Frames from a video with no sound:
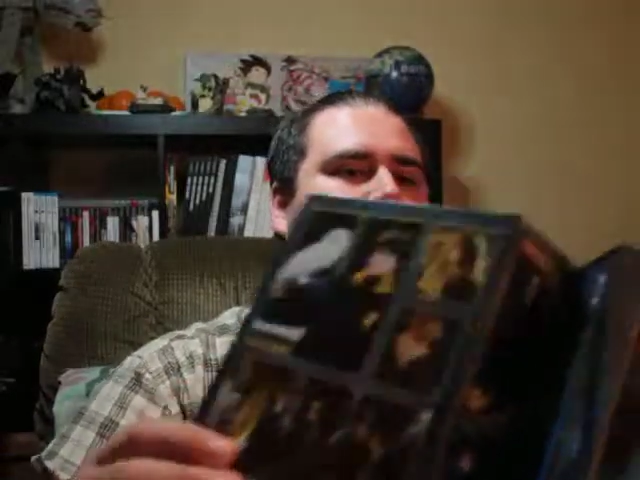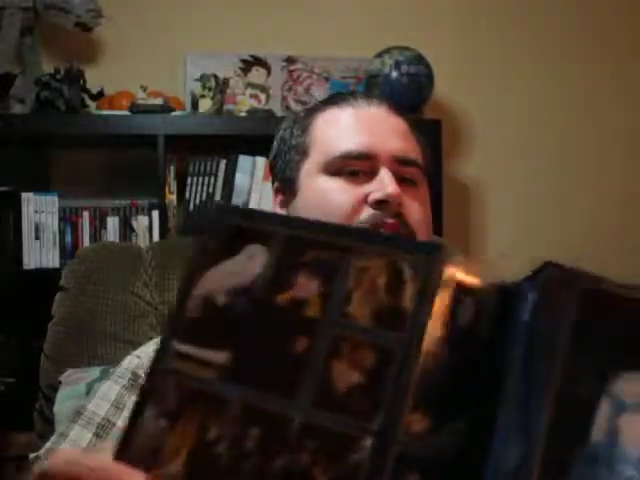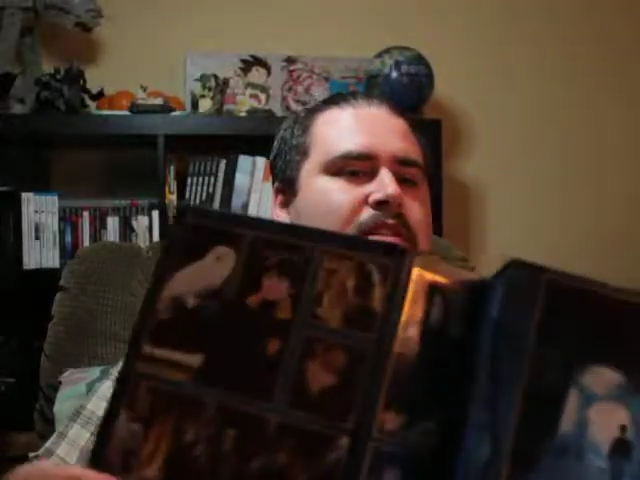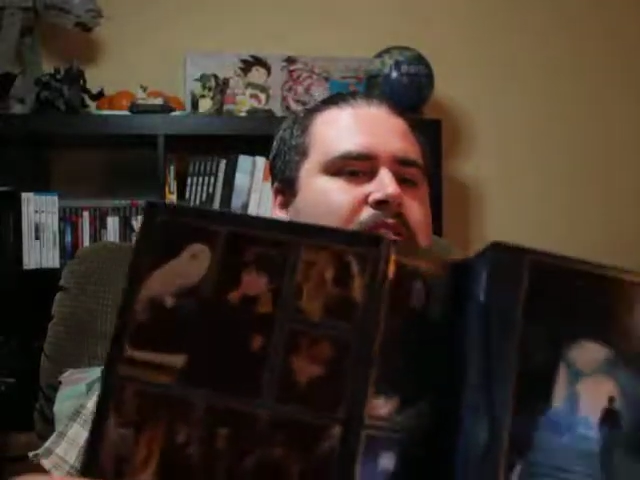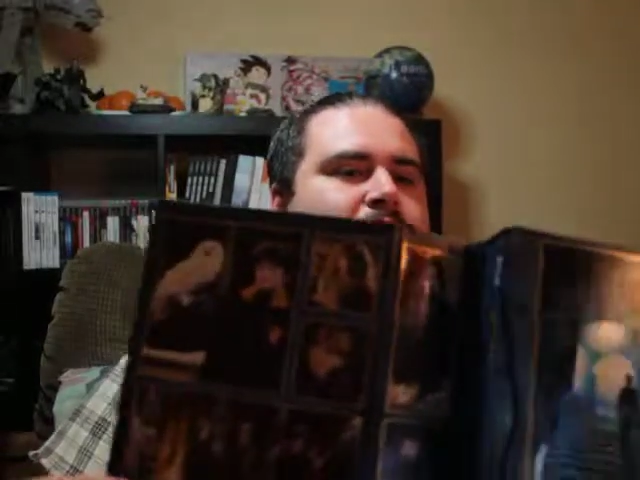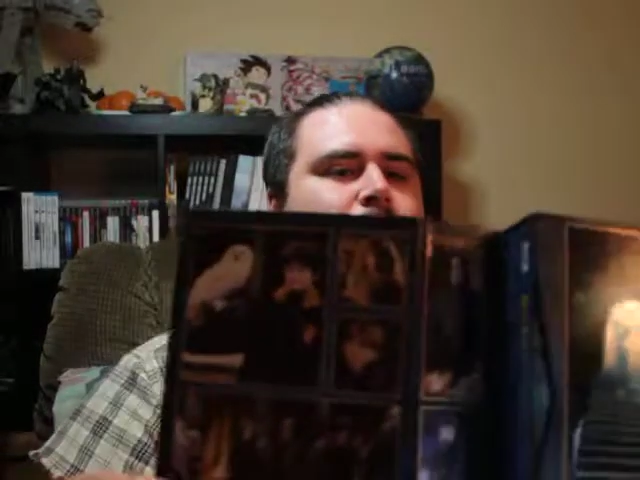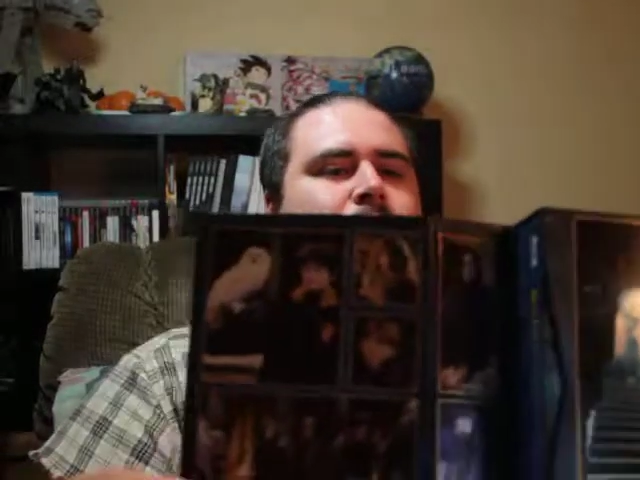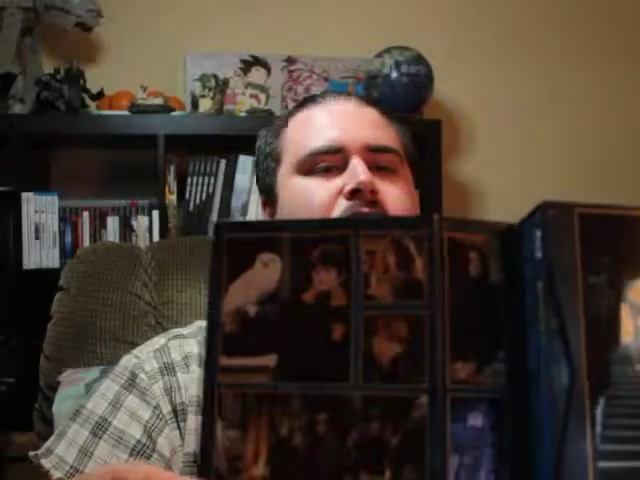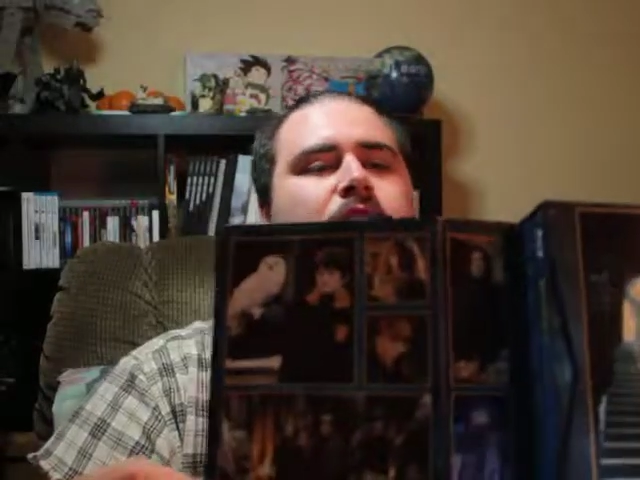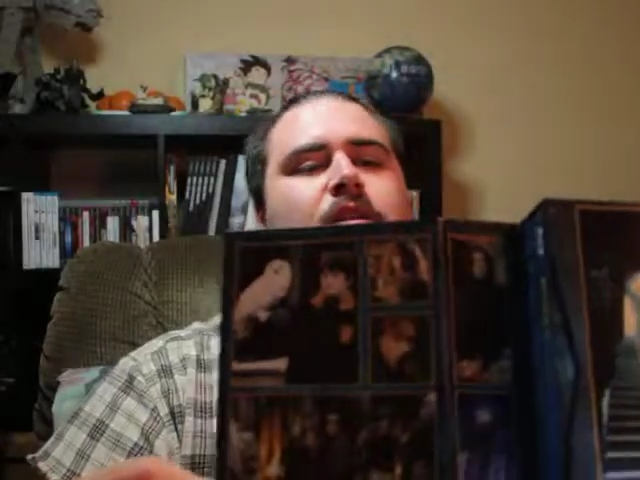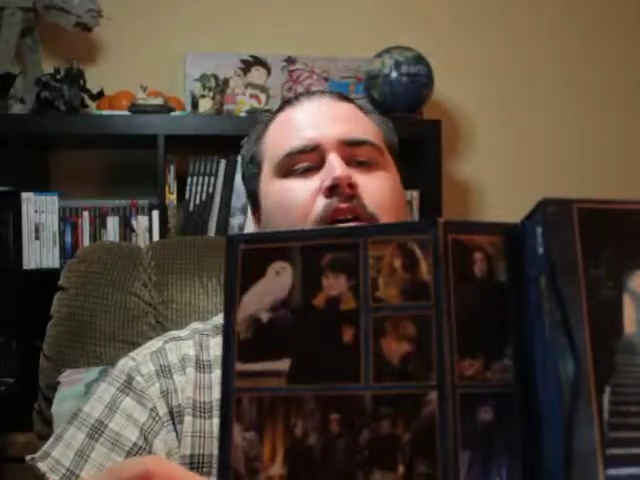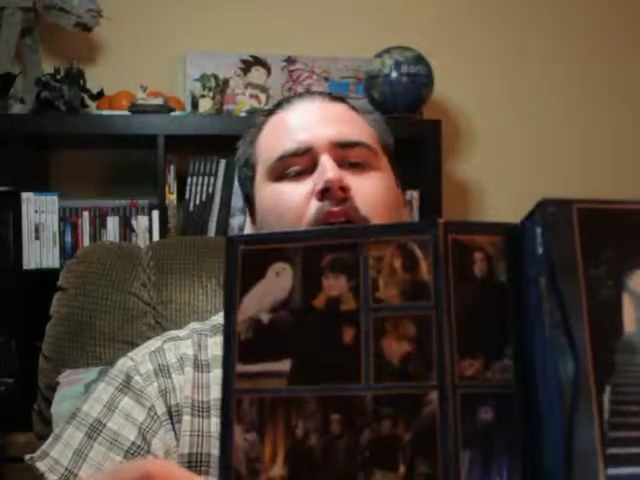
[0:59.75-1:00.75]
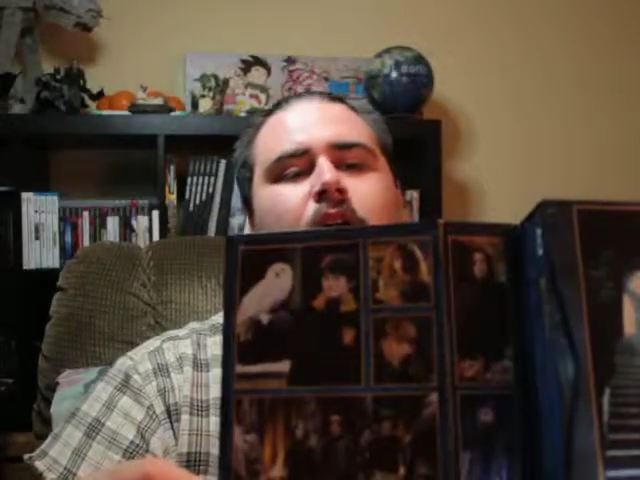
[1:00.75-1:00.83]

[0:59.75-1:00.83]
nice and seamless.